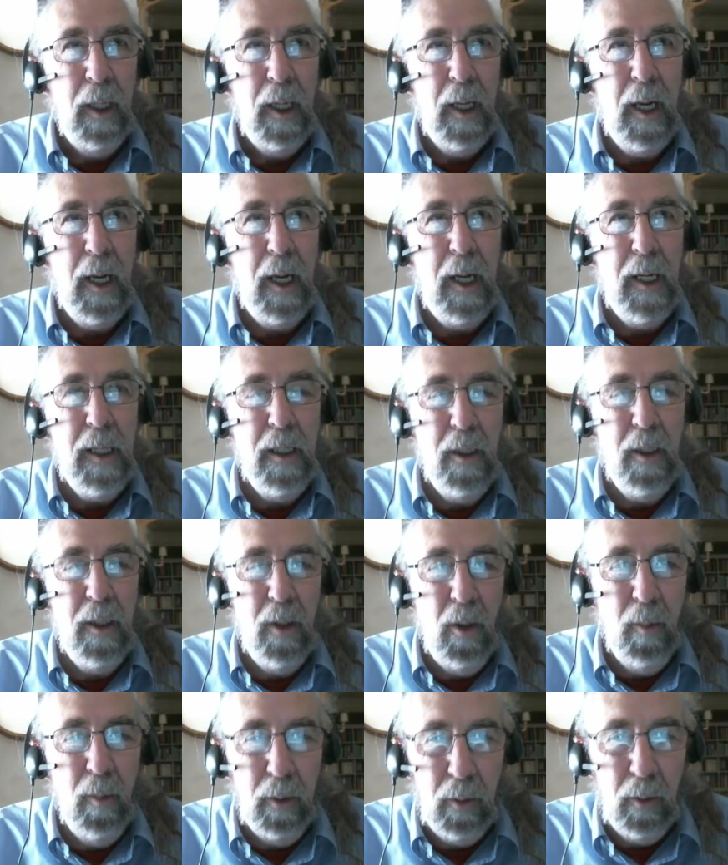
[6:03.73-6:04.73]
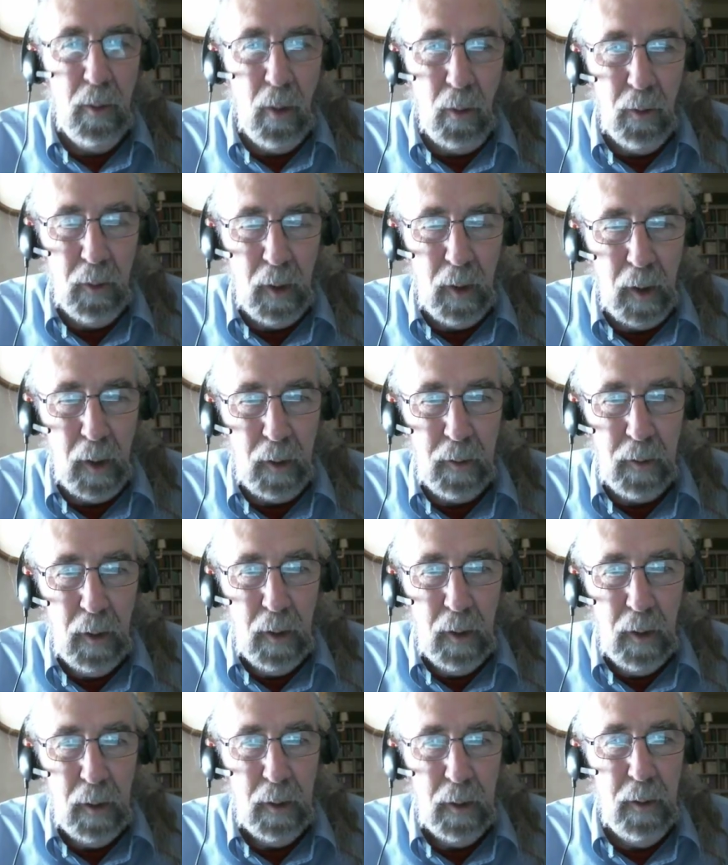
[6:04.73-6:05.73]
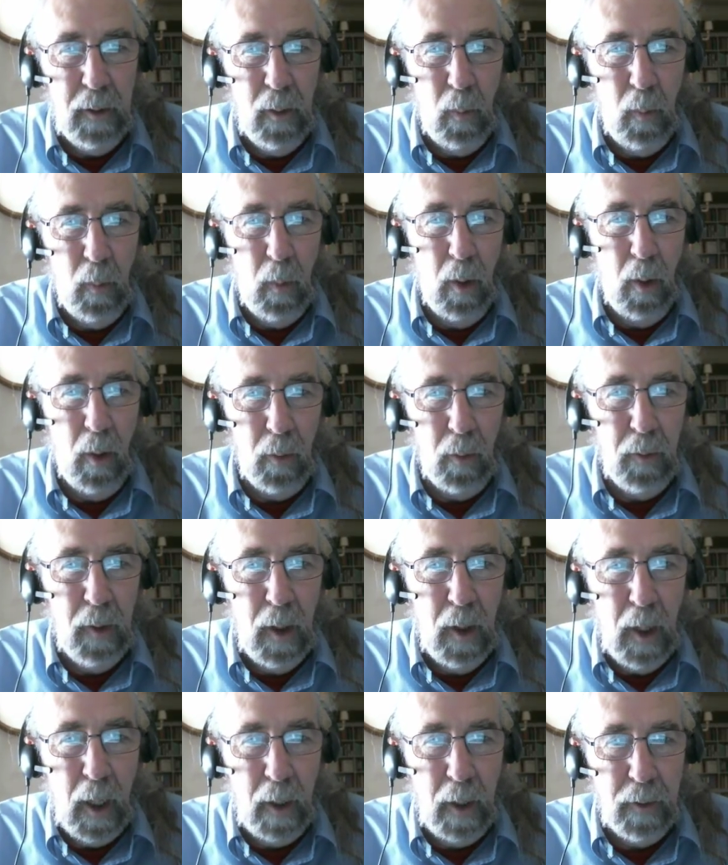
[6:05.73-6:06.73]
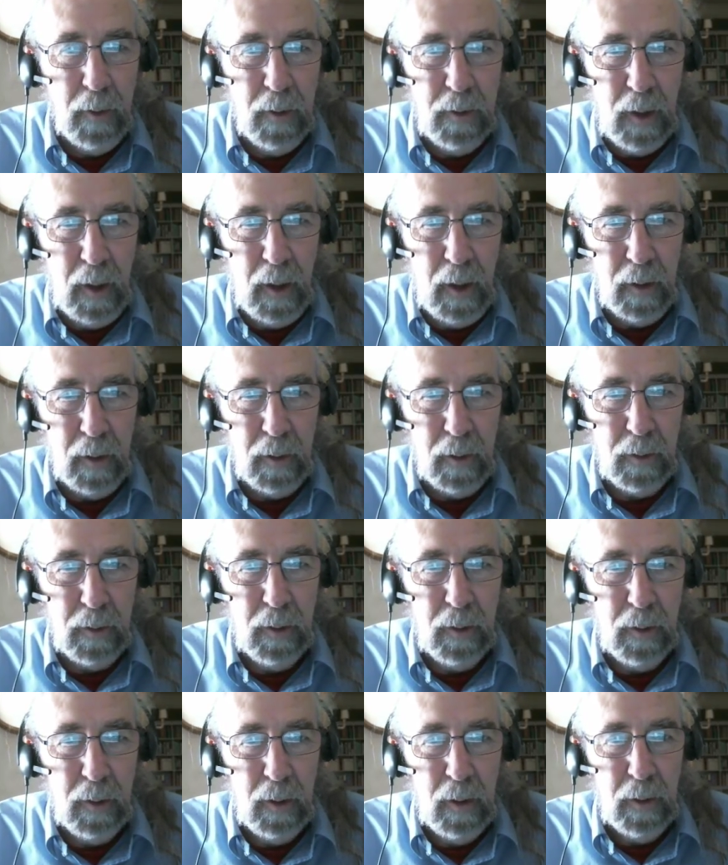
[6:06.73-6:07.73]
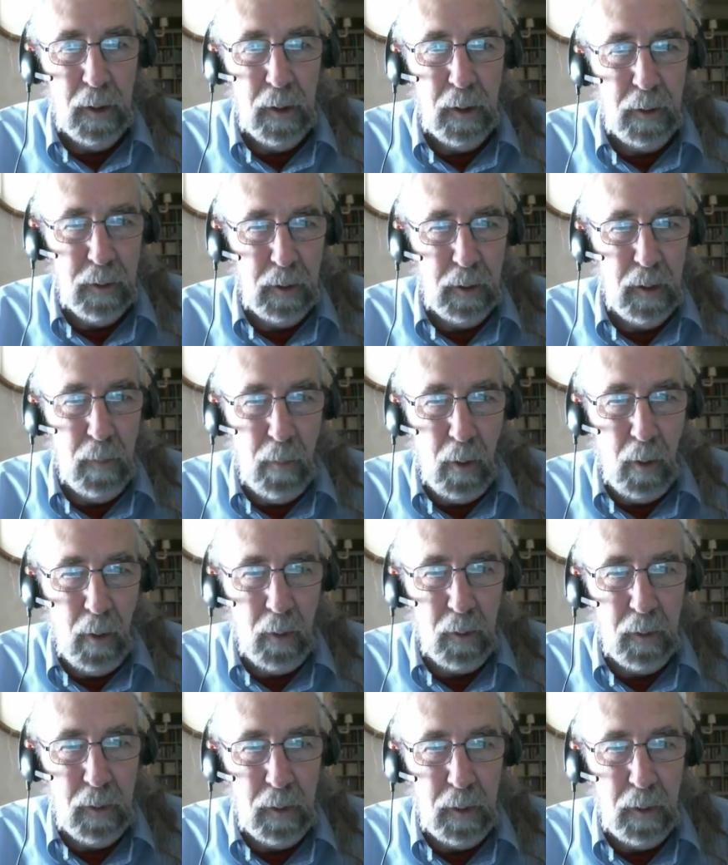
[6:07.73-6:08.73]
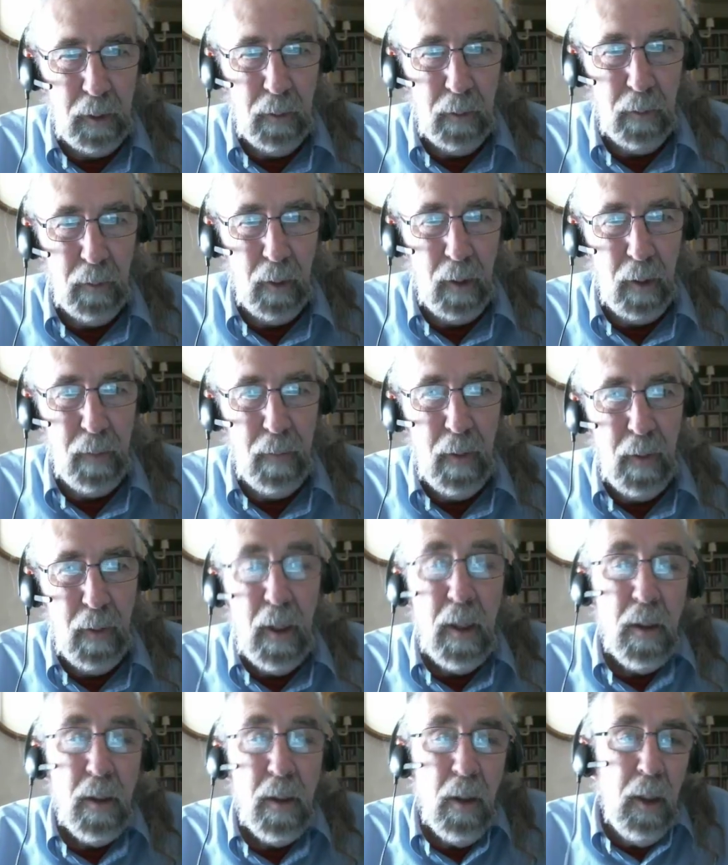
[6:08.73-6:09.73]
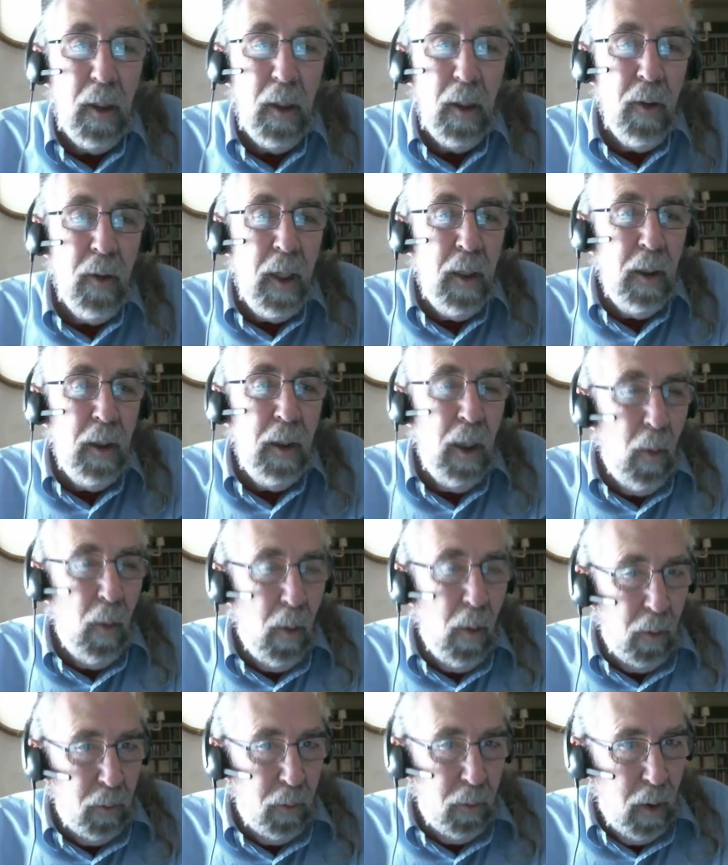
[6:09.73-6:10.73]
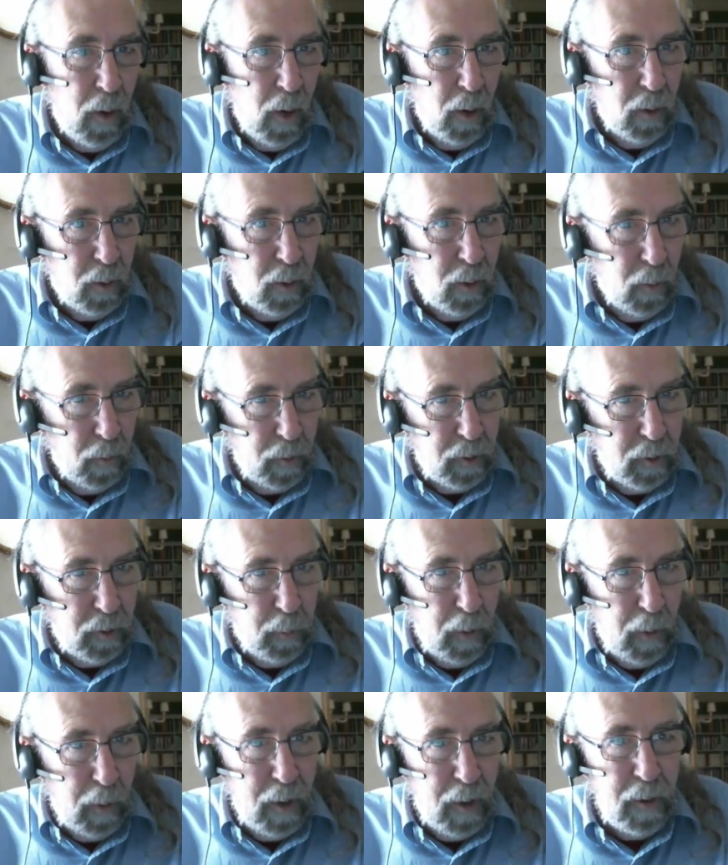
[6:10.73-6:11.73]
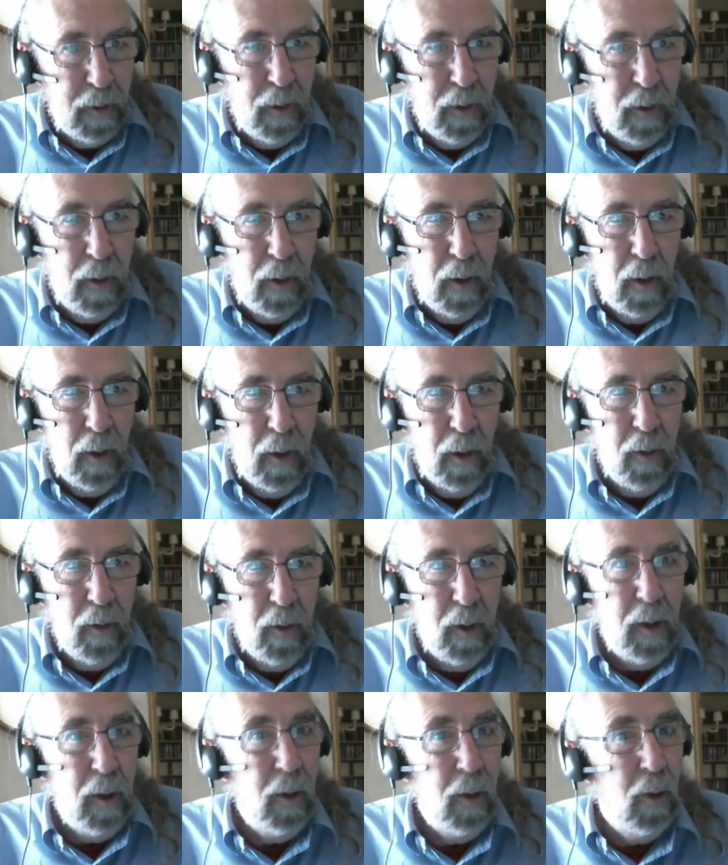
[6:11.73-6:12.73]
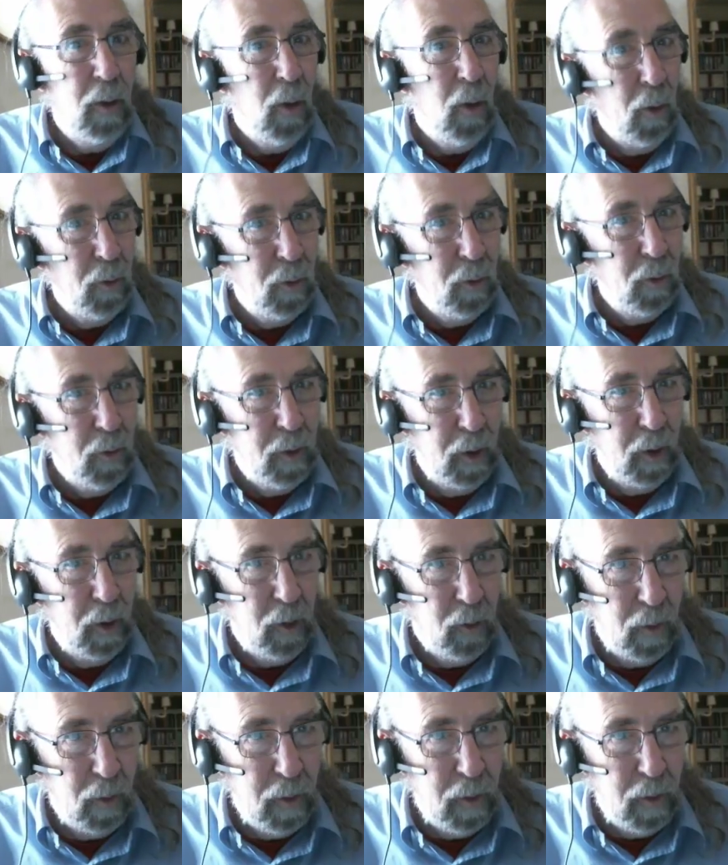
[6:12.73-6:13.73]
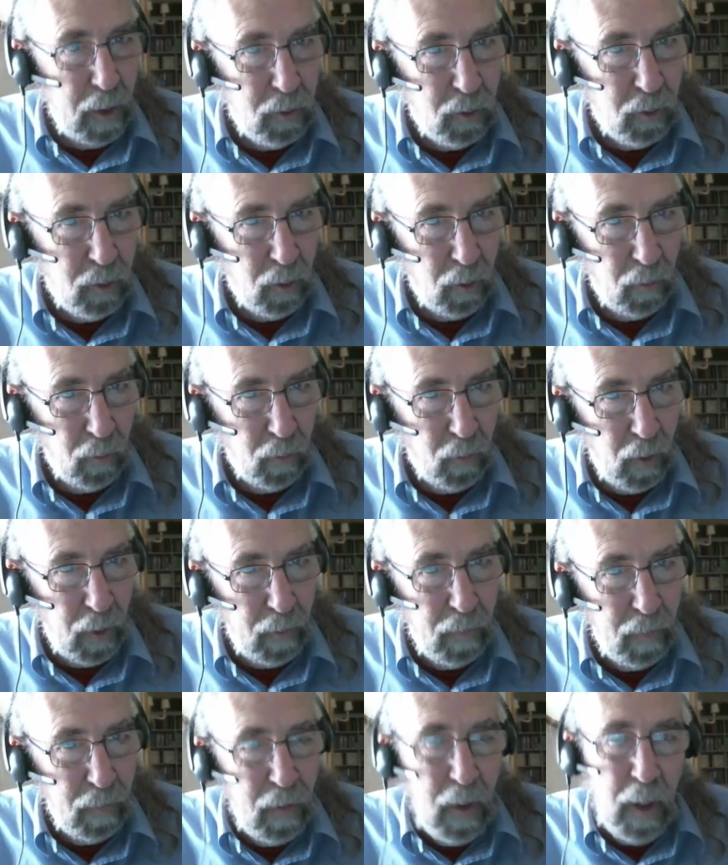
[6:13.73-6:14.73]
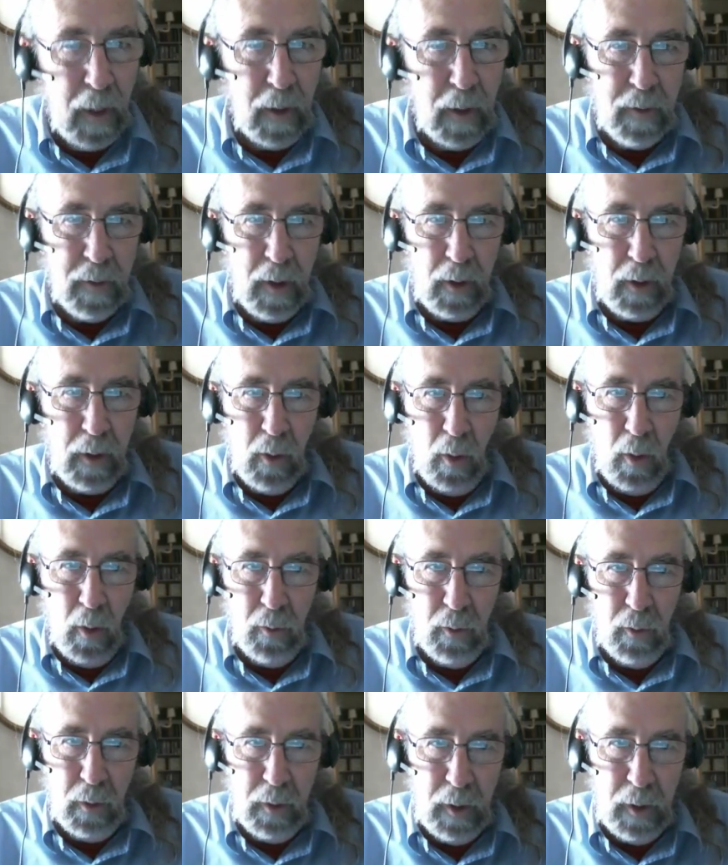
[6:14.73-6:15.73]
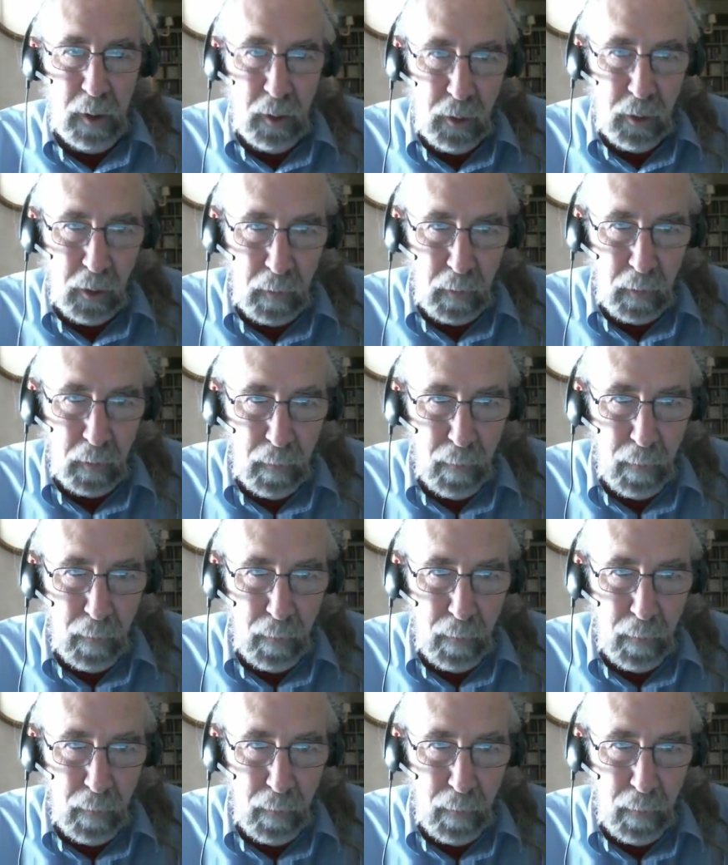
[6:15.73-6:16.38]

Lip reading: any human contact in the world understands. That's a commodity, right? You can then go on to explain the contradictory nature of that. And it's that contradiction